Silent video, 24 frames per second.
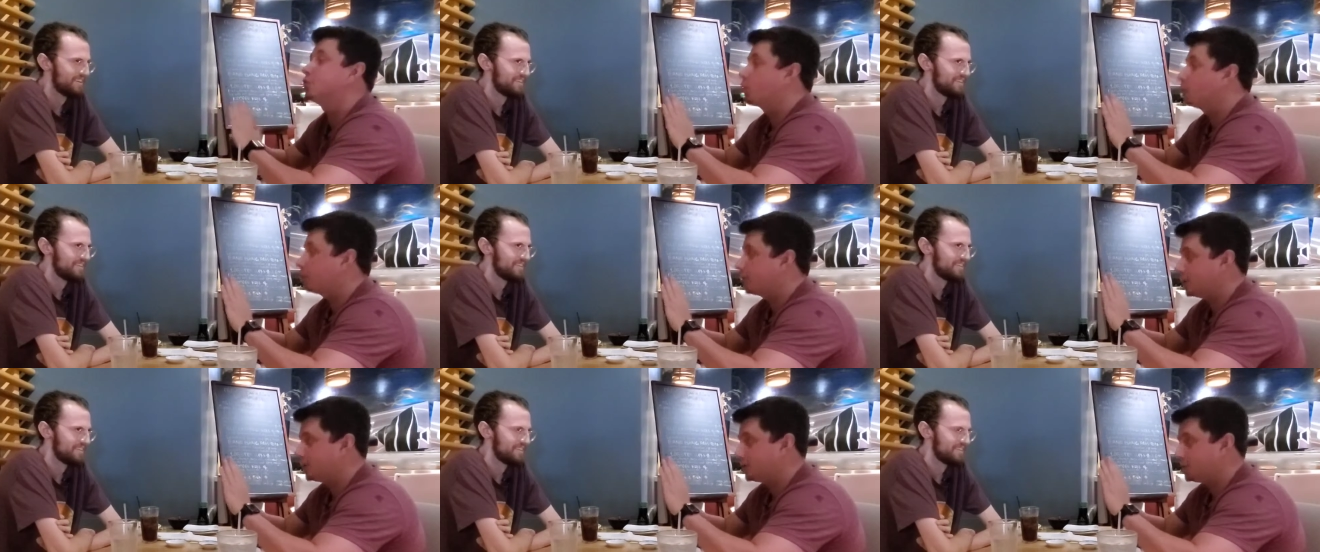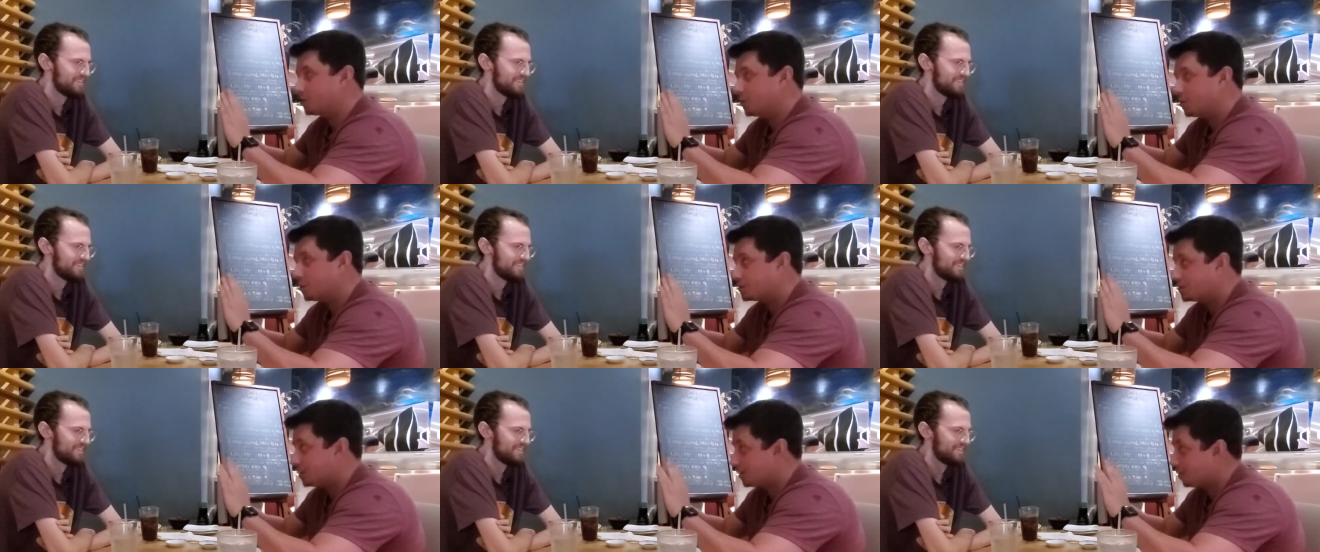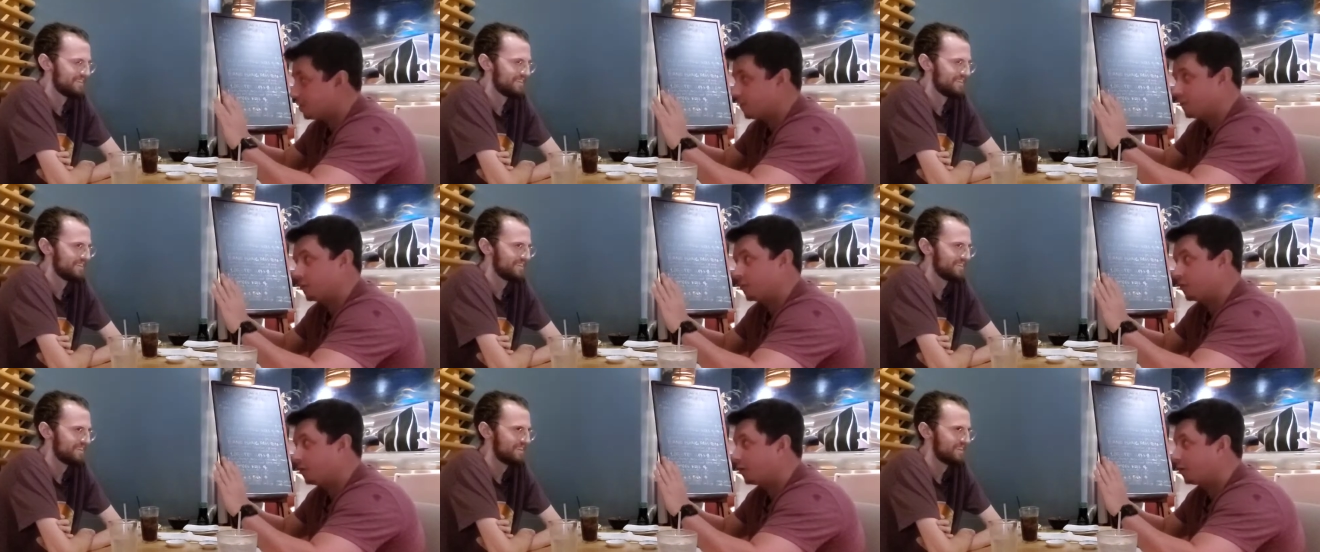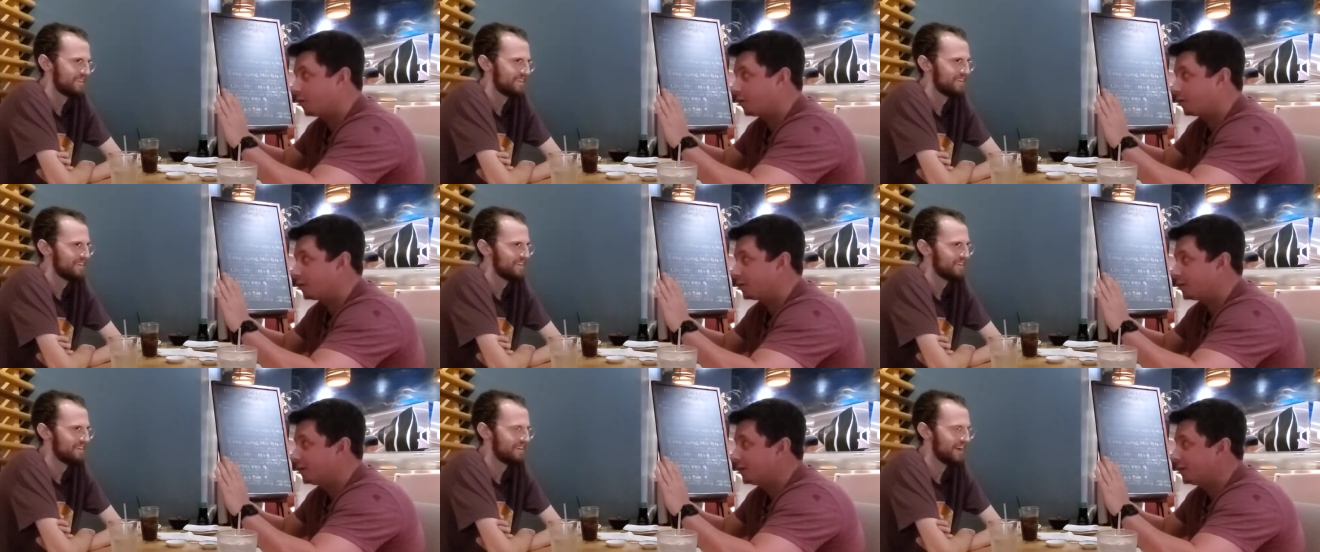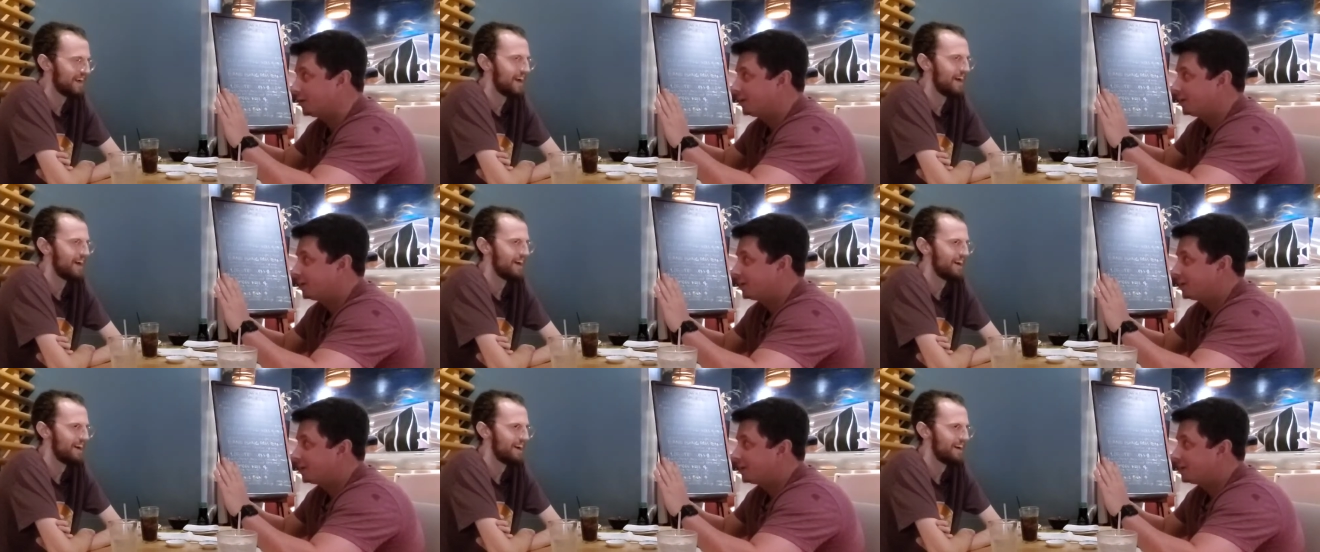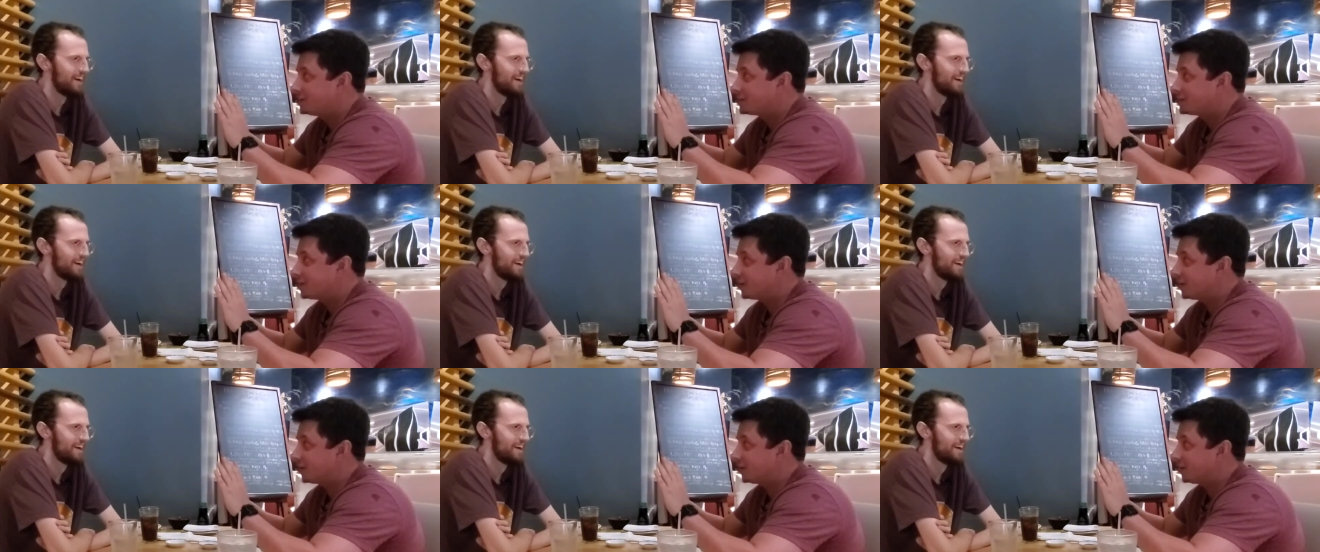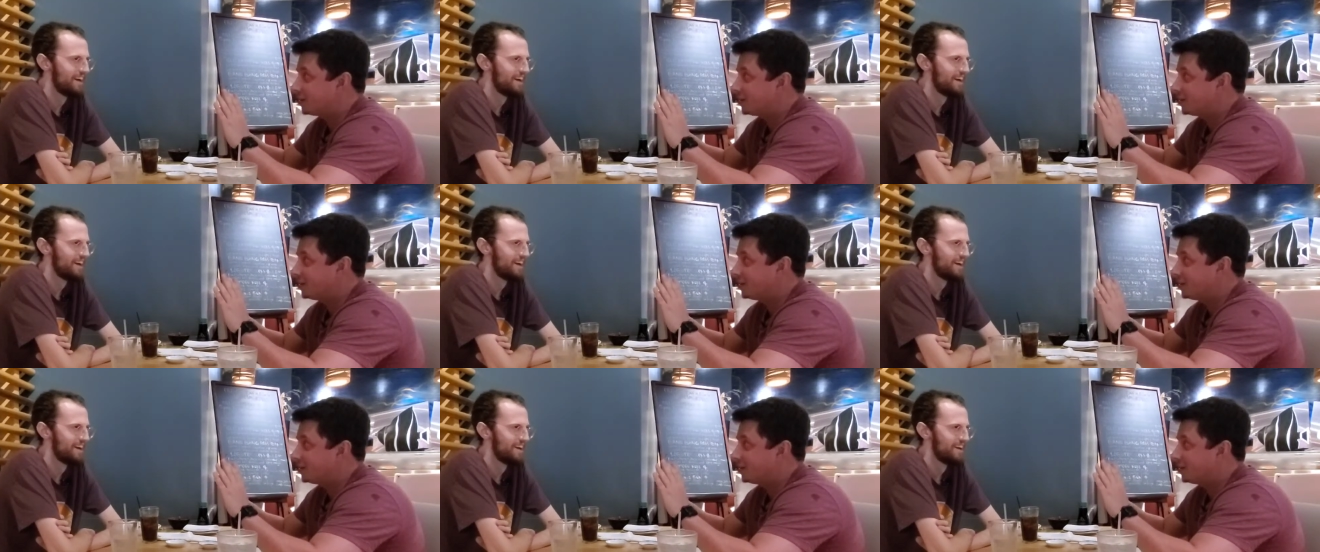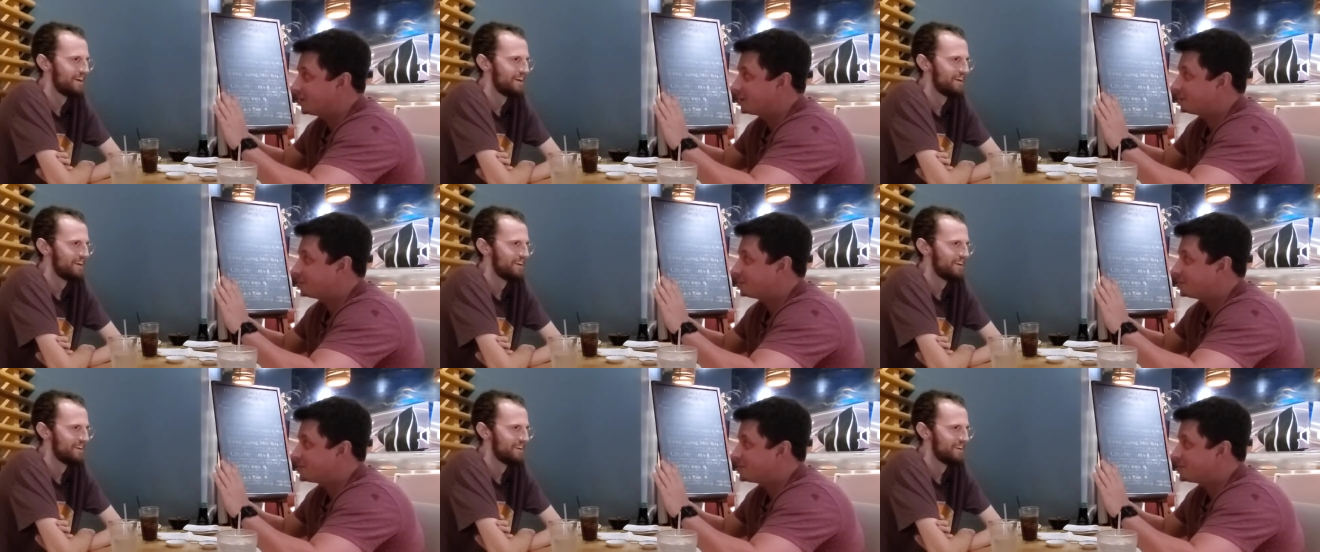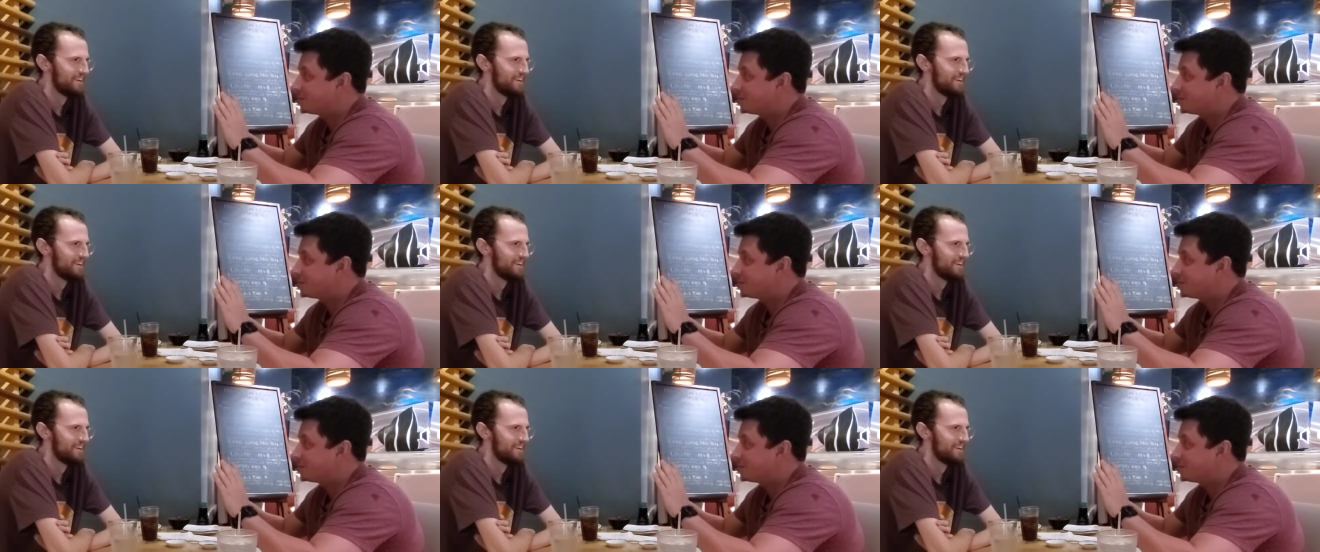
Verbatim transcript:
Speaker 1: opening jokes I've ever heard. Yeah. You say, "Yep,